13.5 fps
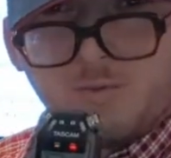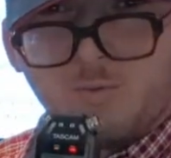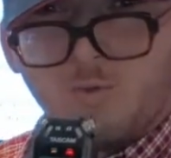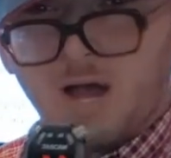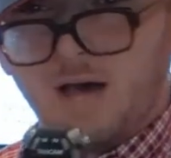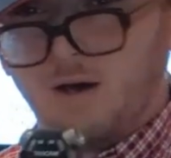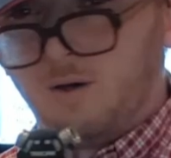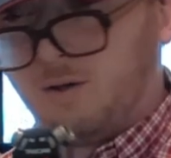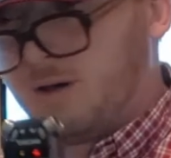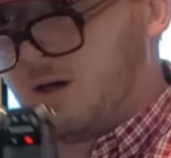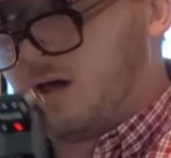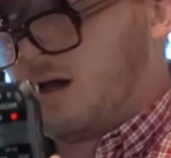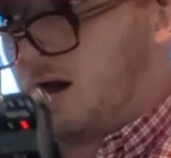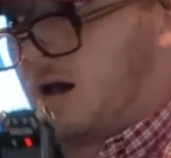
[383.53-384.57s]
well.
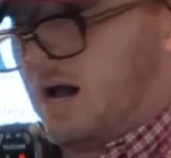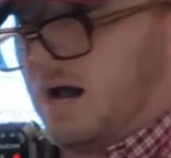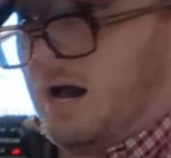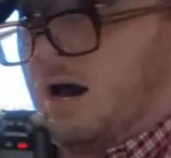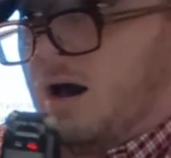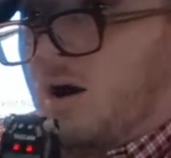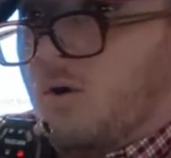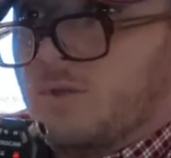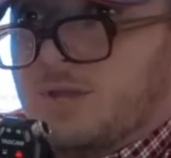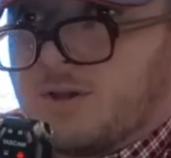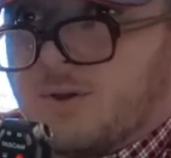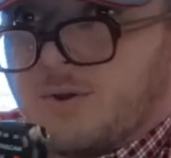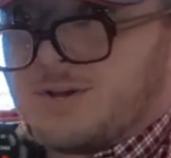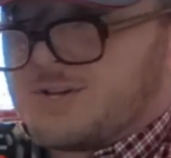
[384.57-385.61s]
Only
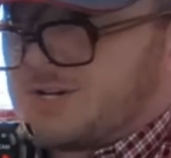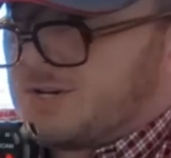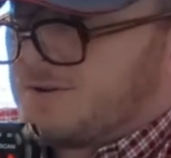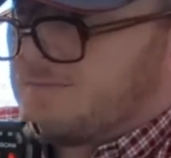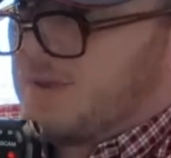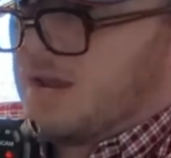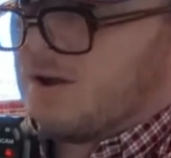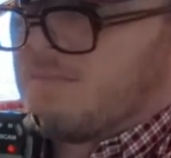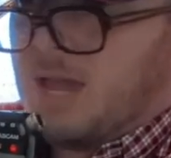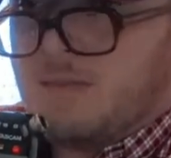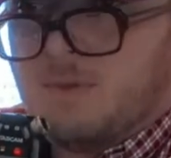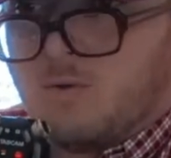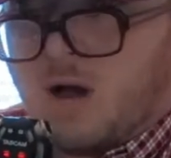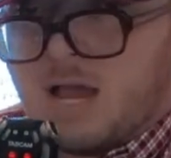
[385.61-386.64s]
criticism here,
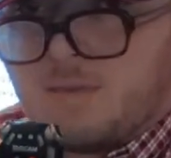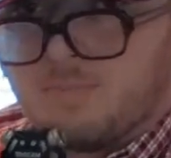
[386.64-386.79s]
maybe why it